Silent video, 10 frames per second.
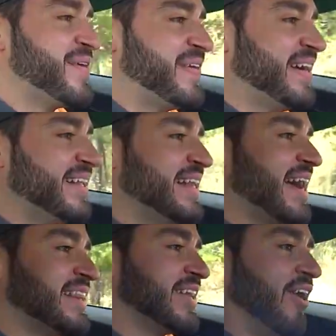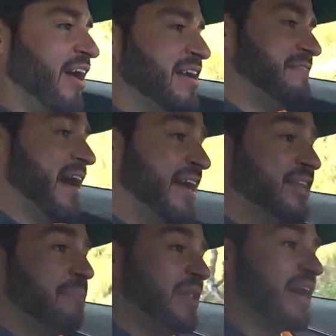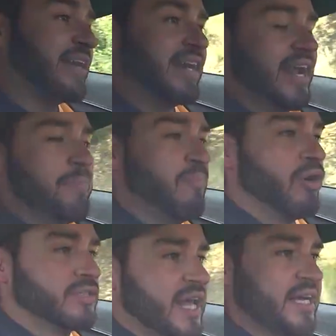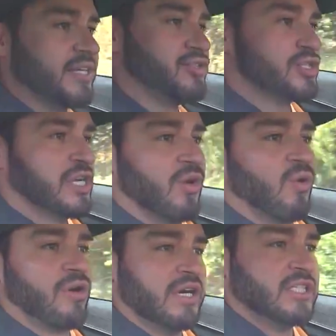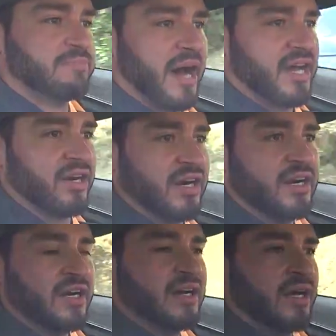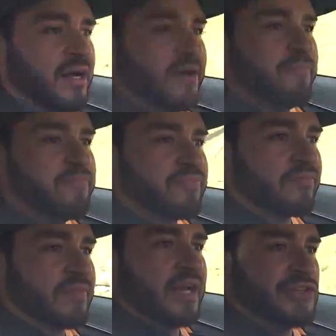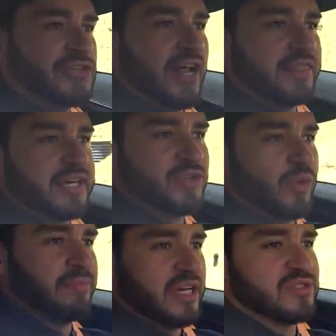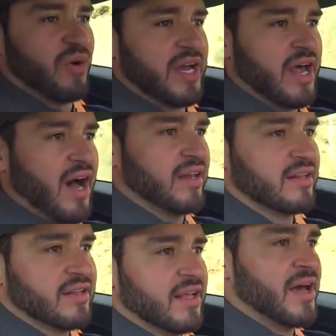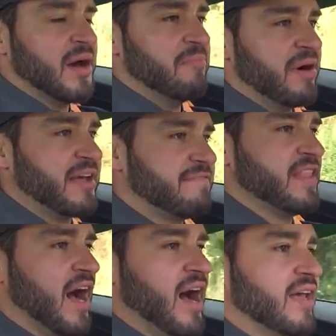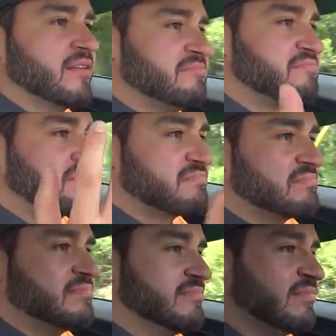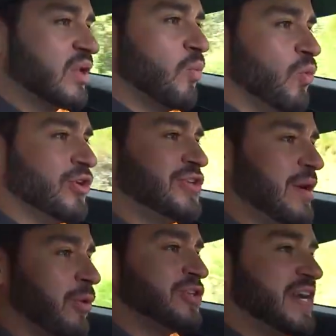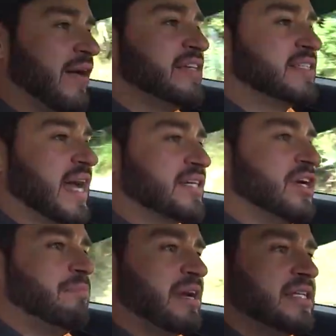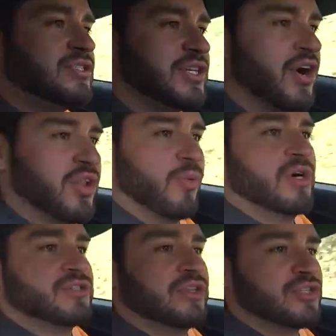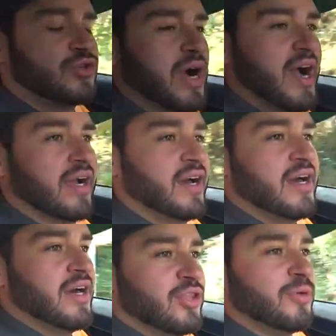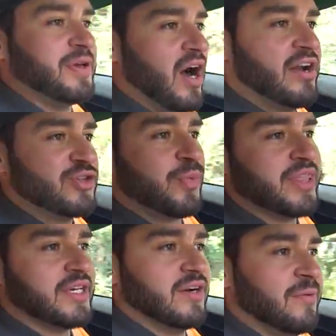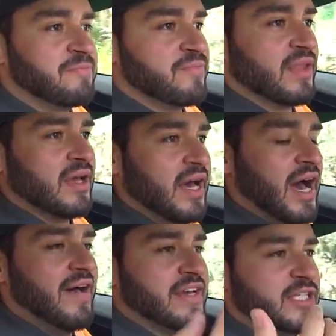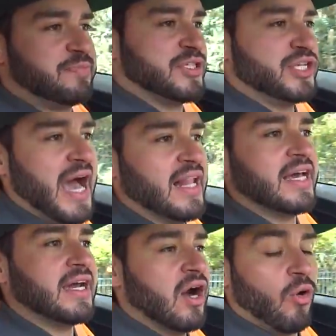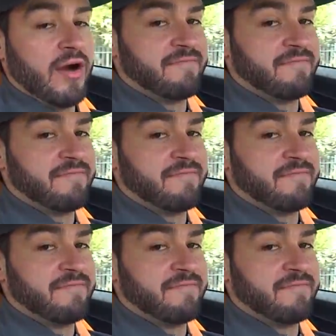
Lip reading: really like the car, and if I end up liking it, I'm most likely just gonna order a Spider and sell this one, because why not? But if not, we'll see. We'll see how it stacks up against the other ones on the track. To be honest with you, having a Speciale or a